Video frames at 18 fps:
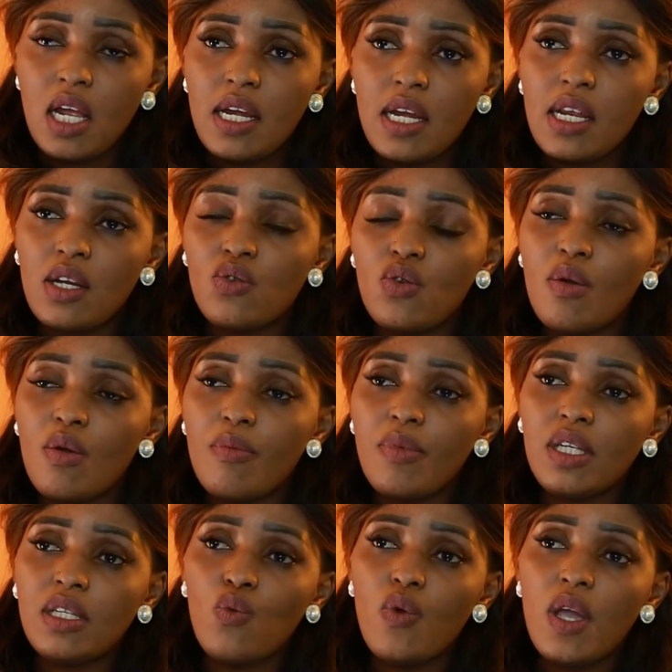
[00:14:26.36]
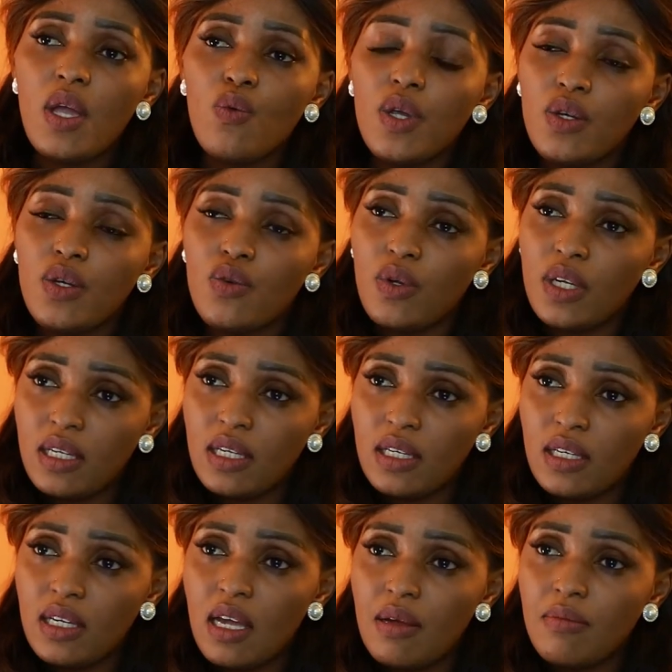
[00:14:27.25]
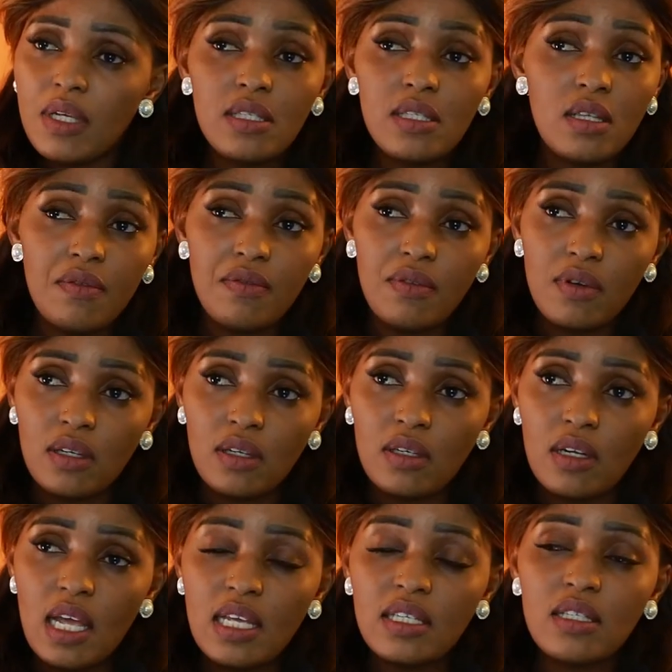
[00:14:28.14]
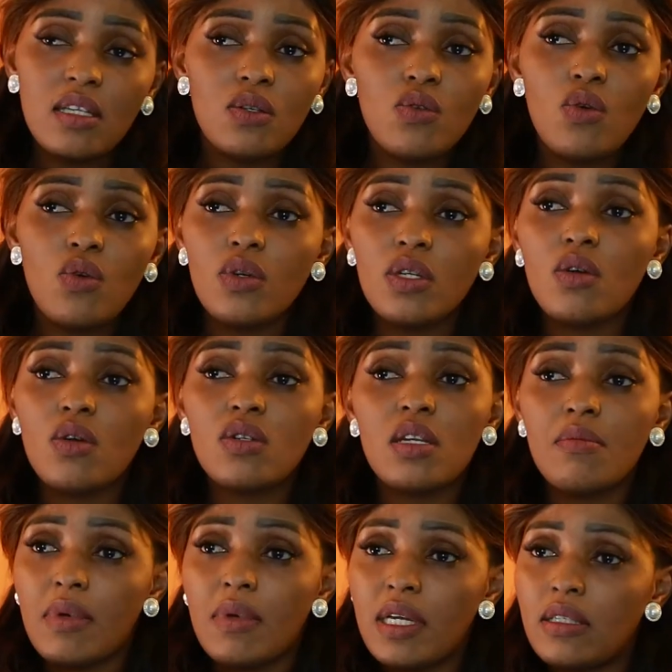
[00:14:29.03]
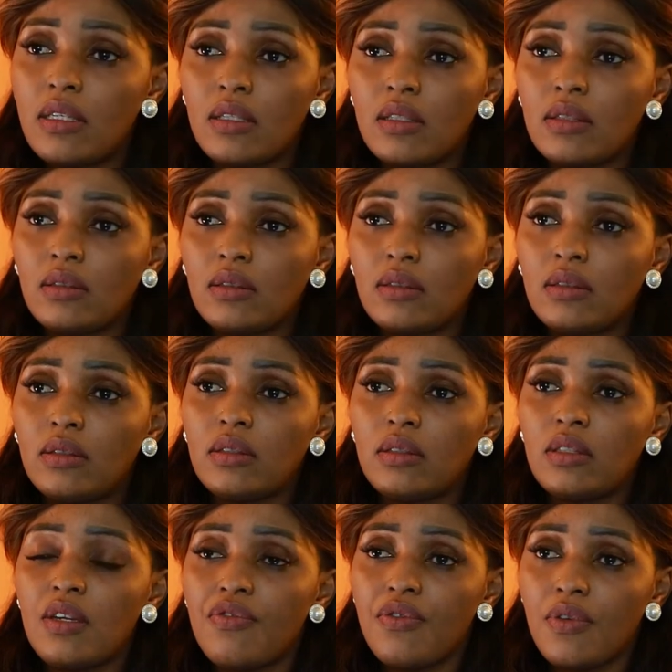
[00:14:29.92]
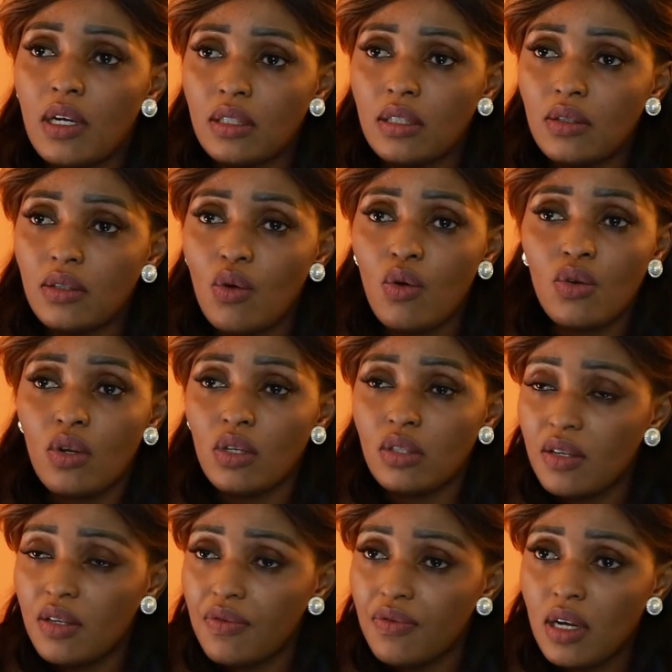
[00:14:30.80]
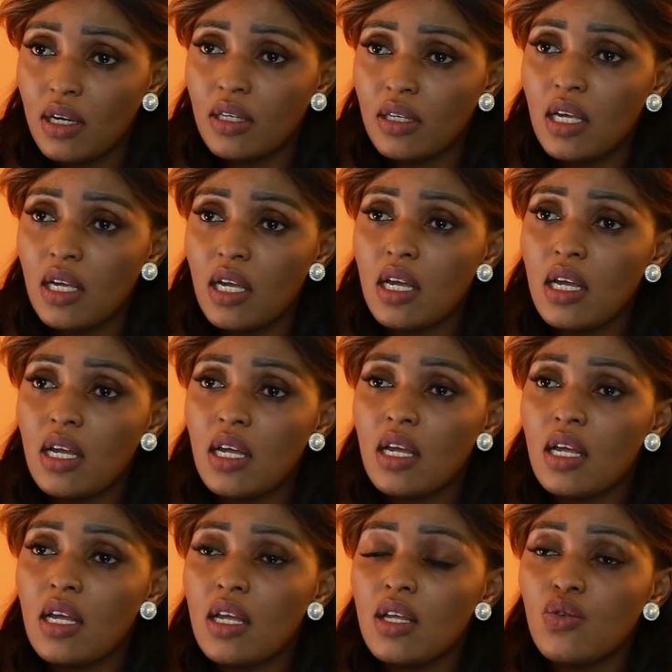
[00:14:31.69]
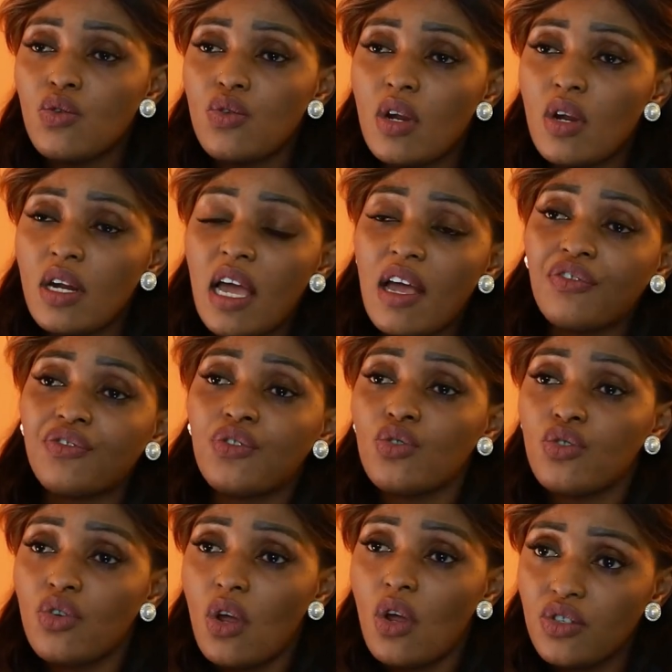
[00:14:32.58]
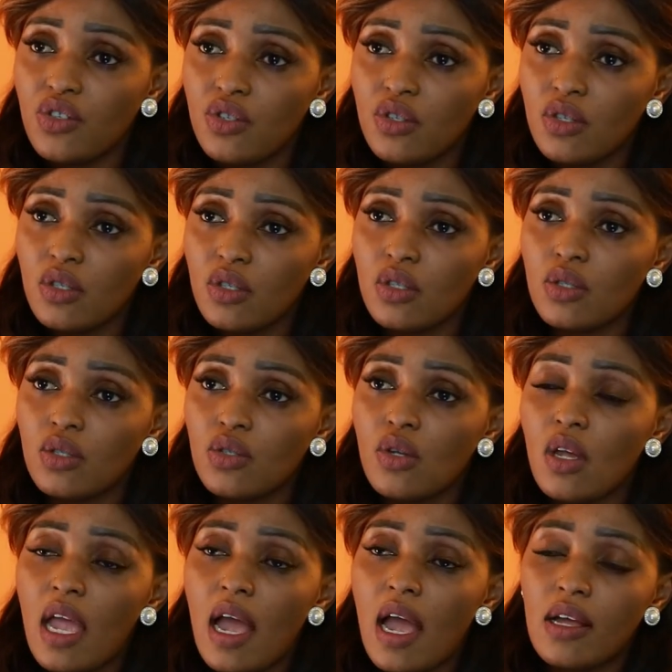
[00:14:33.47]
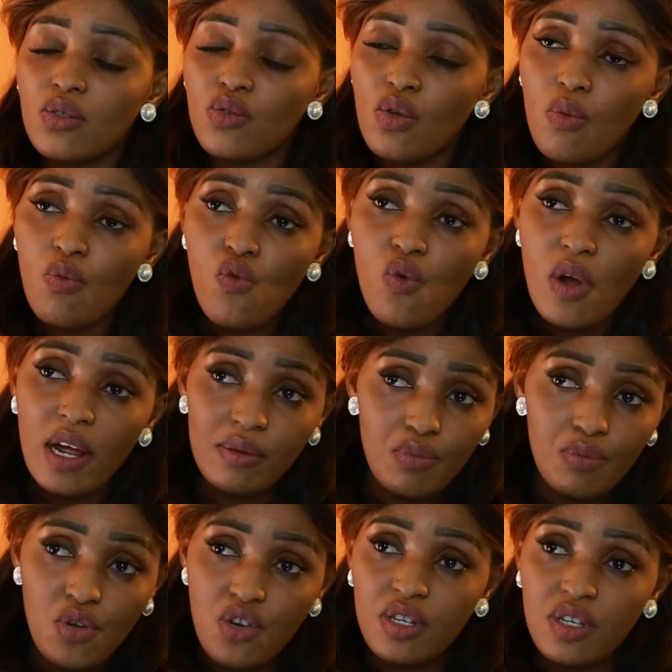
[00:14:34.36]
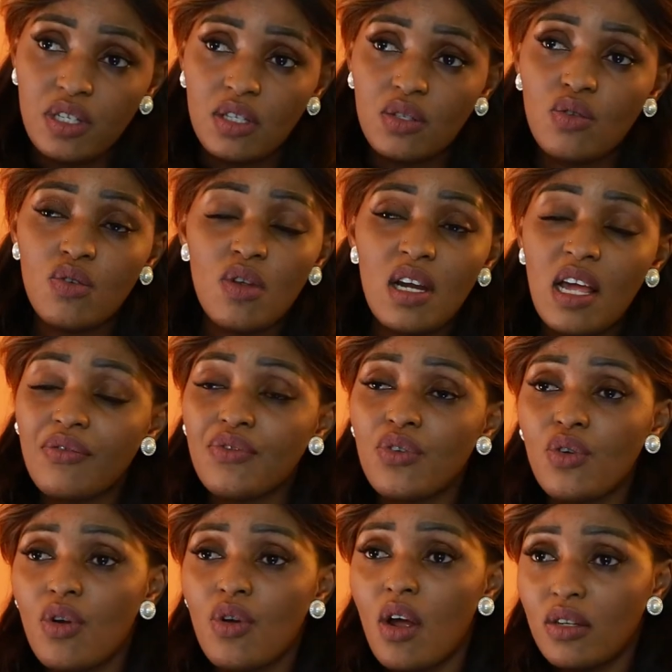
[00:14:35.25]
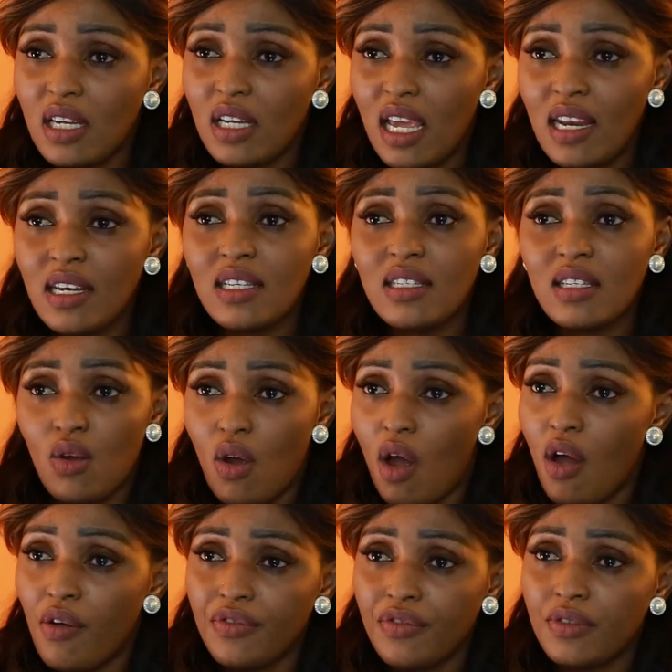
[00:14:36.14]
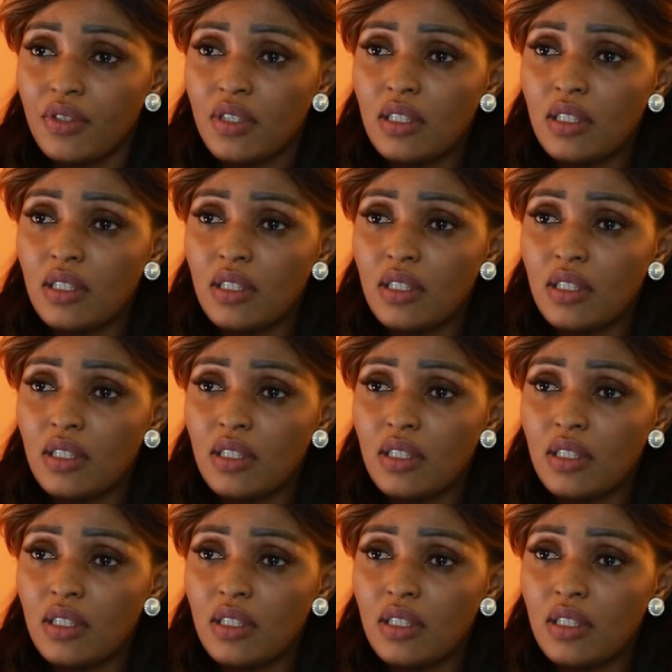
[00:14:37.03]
They told me, the way we do it in the Gambia is different. I said, no, it doesn't matter. Different or not different. You don't have to touch someone's body. You don't have to cut anything off.